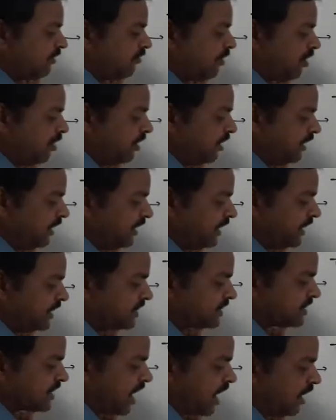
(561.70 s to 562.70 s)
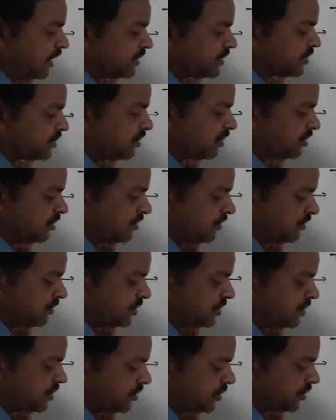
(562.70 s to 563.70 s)
wall, it is also
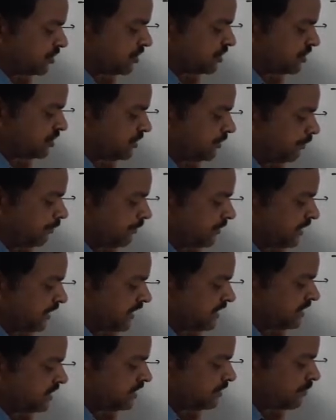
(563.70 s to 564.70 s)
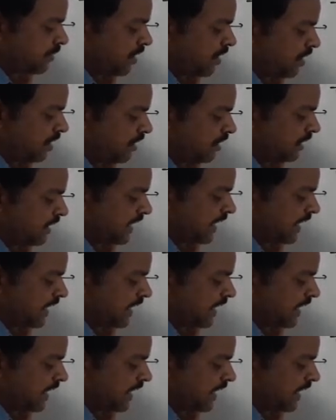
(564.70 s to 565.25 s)
shows a small